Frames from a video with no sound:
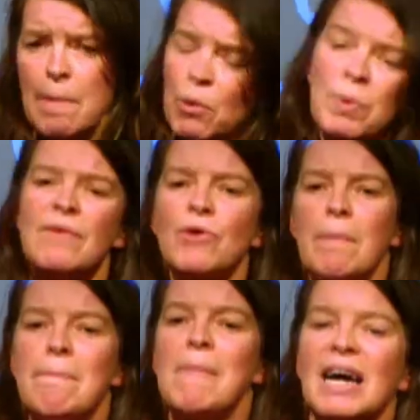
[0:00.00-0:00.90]
But we have
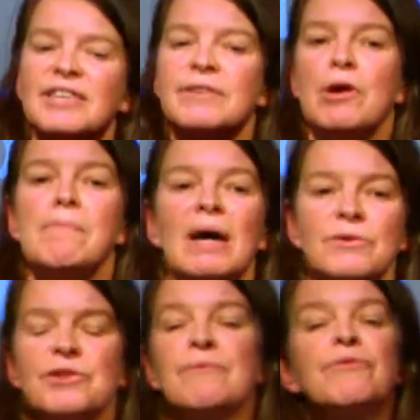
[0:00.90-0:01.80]
got massive
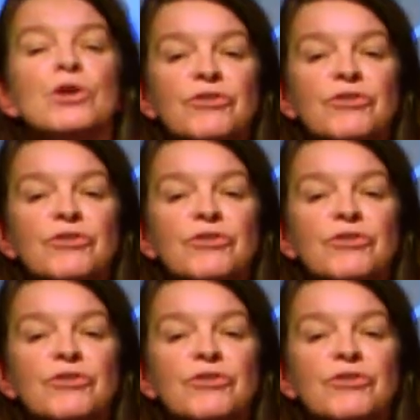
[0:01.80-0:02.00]
amounts of